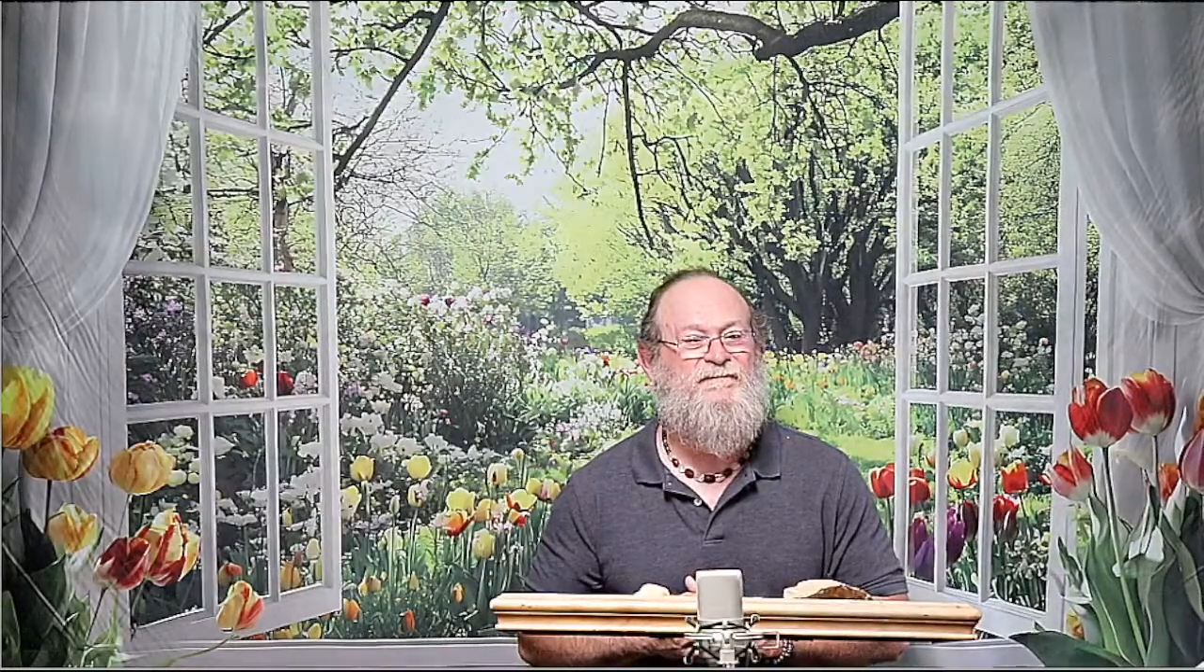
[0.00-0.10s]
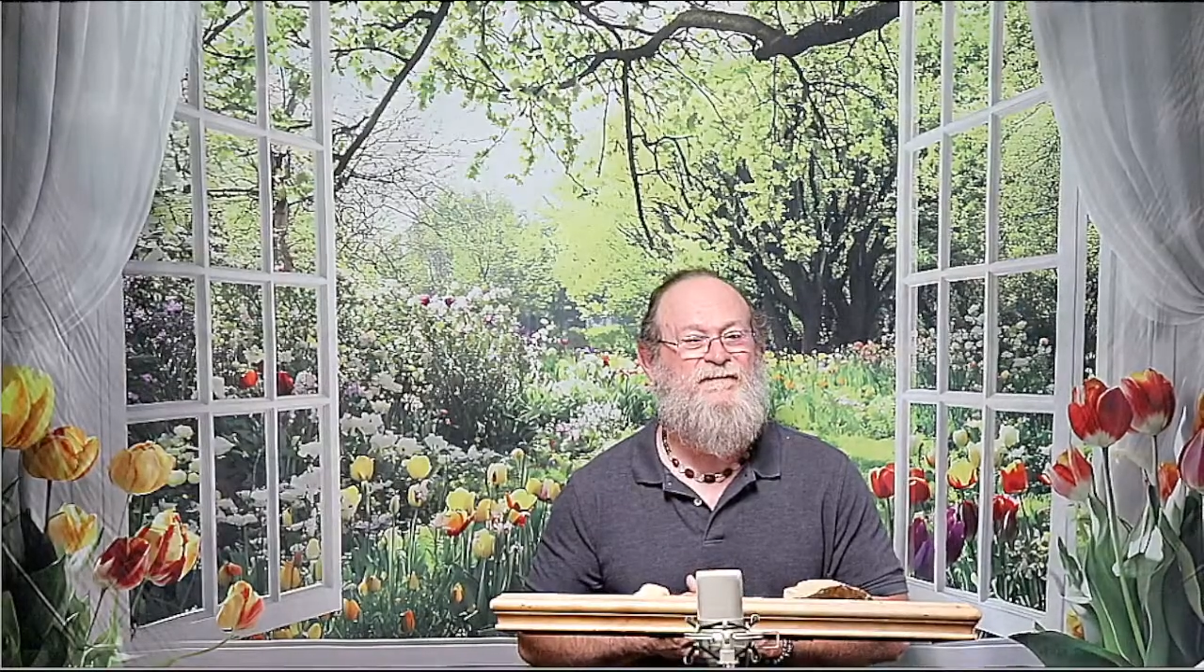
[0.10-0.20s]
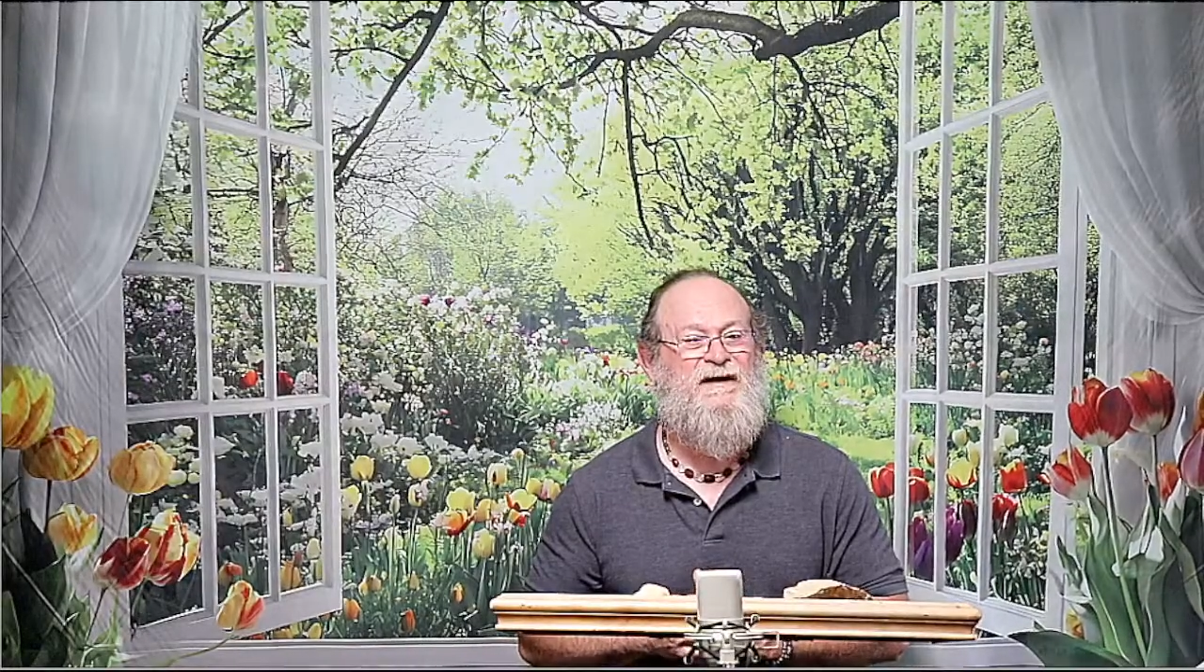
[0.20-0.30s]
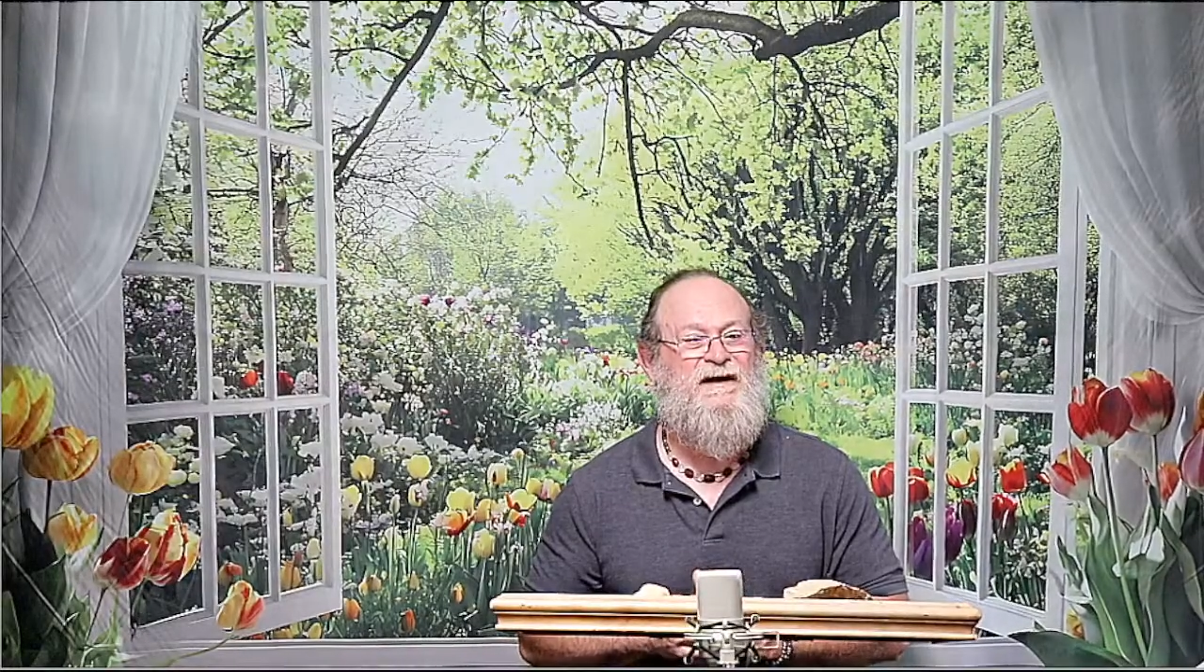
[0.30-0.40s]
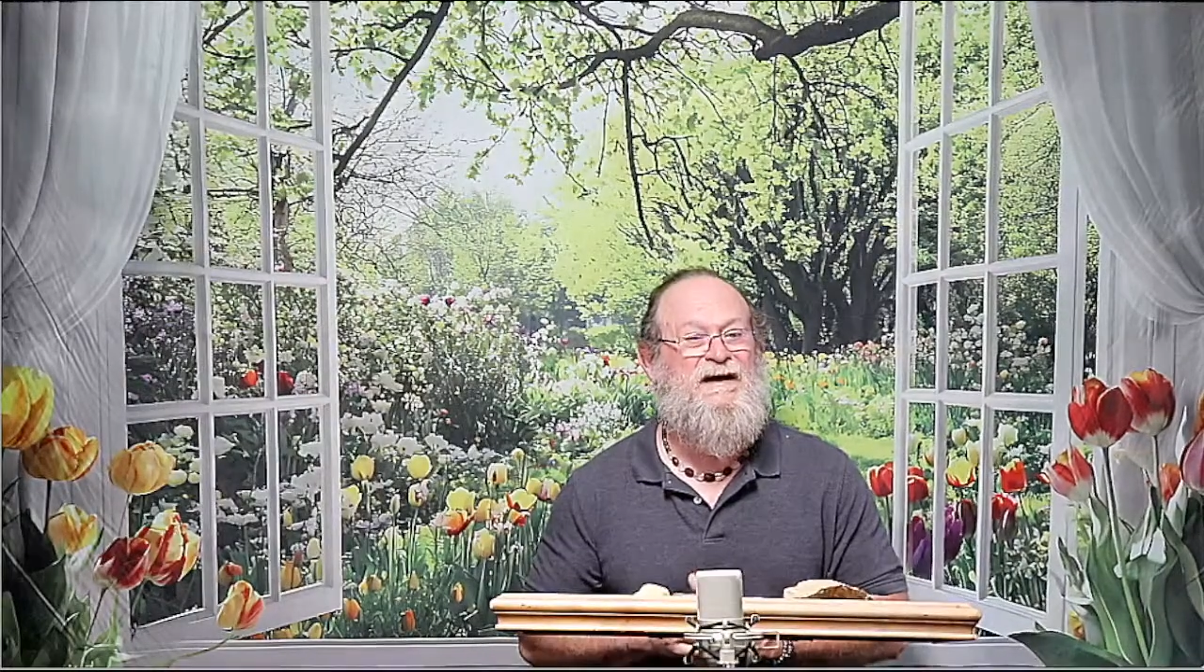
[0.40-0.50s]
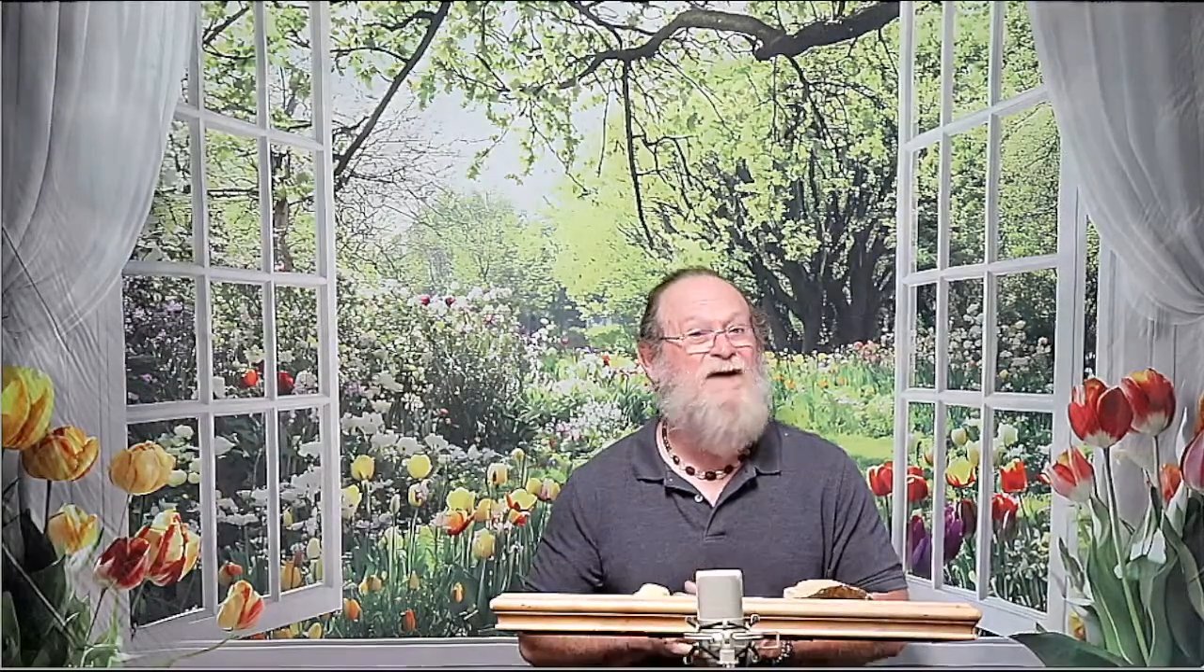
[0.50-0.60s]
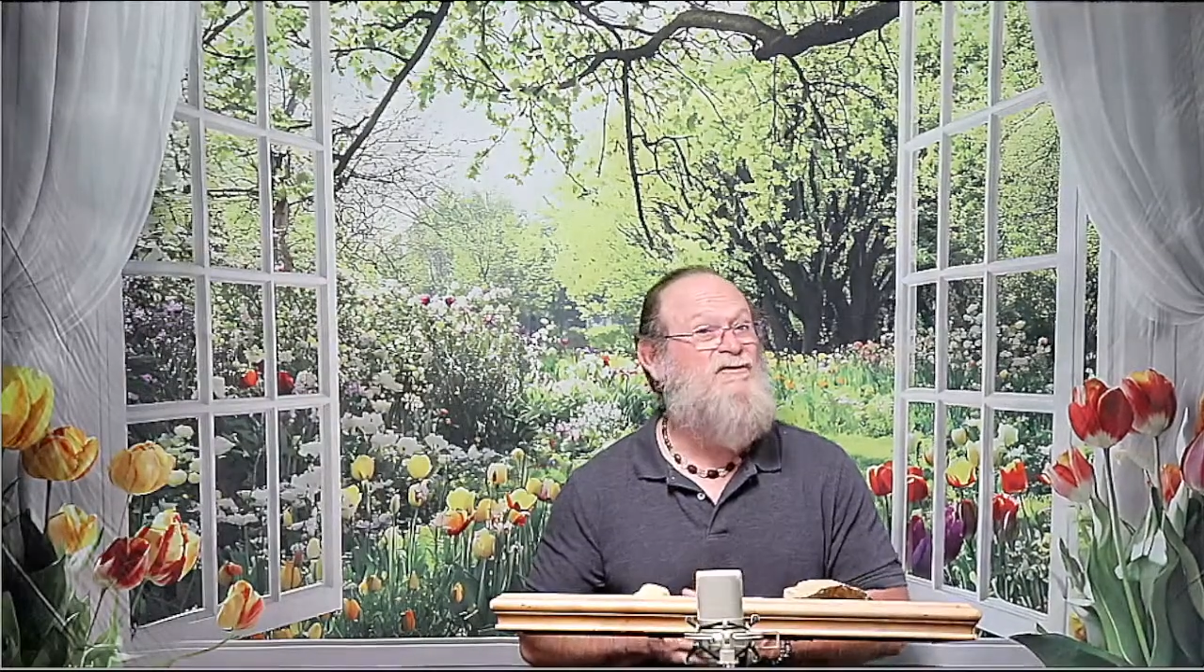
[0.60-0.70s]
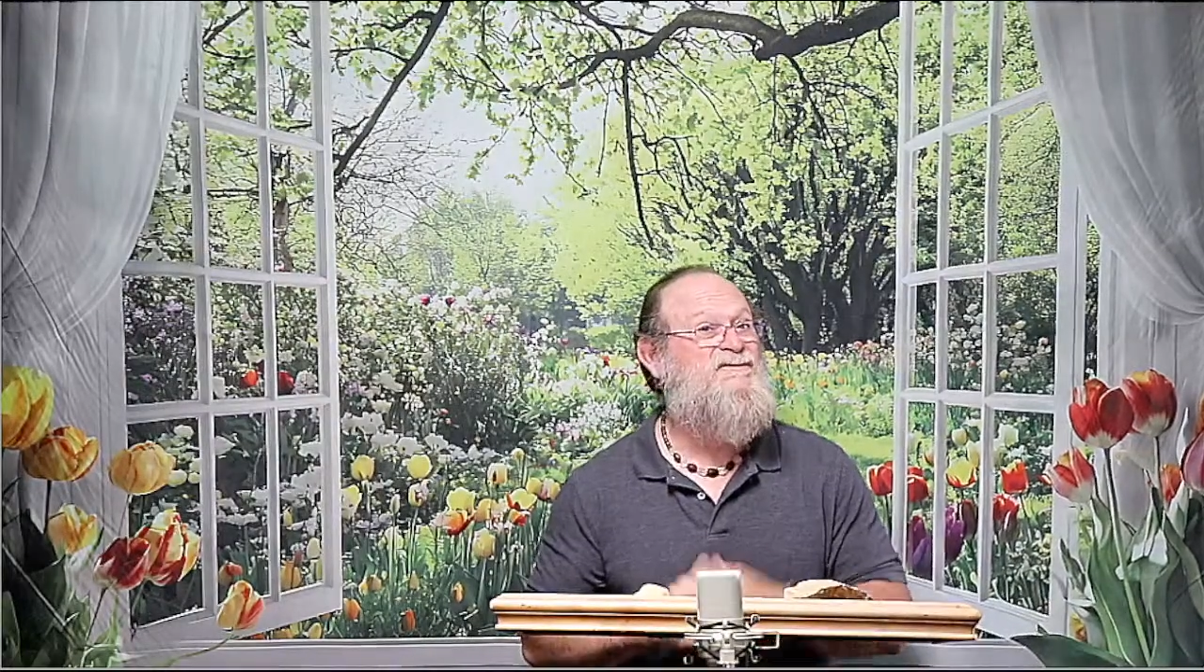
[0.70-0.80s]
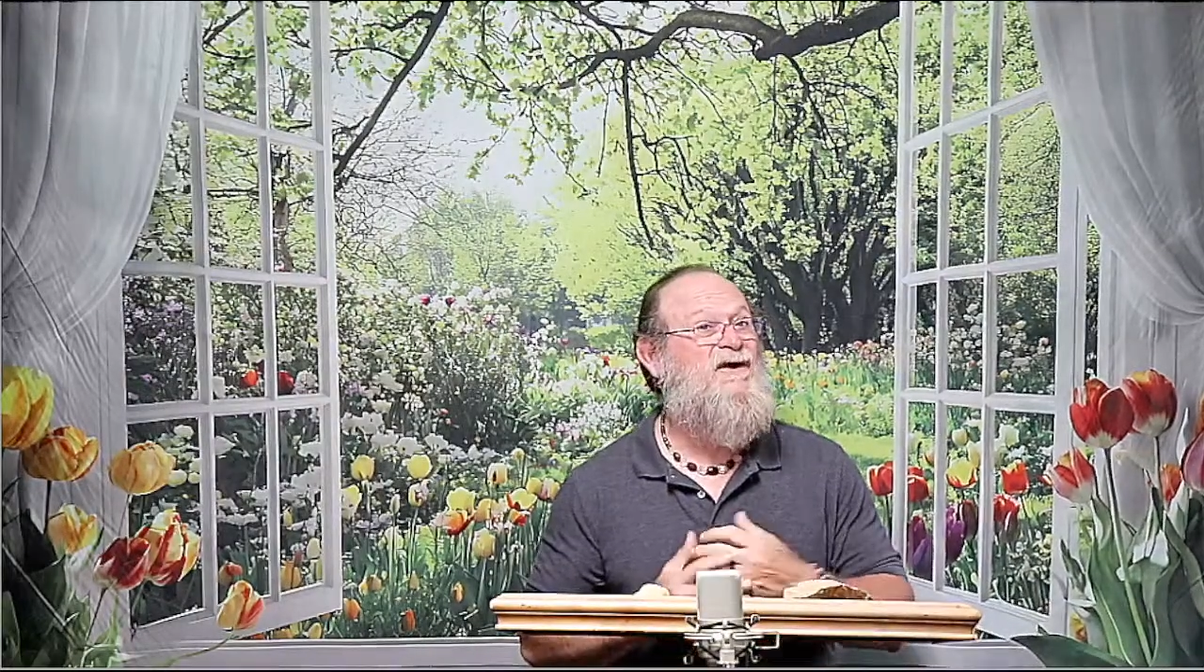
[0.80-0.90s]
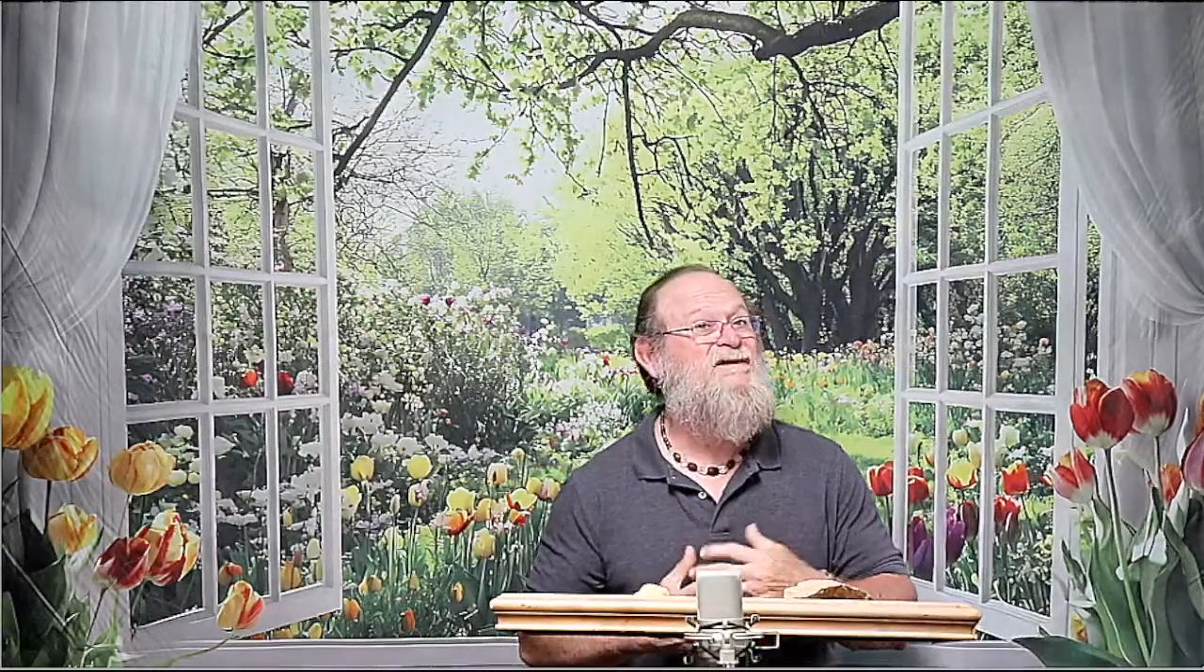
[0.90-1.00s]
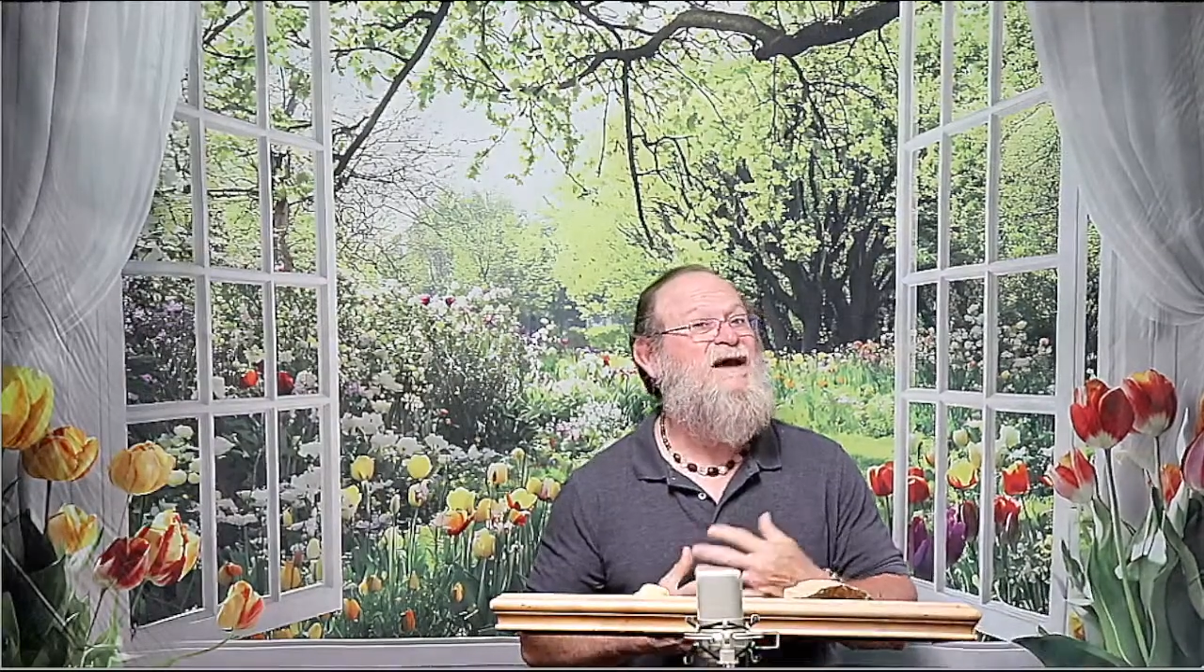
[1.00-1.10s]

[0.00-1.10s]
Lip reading: And I was taught to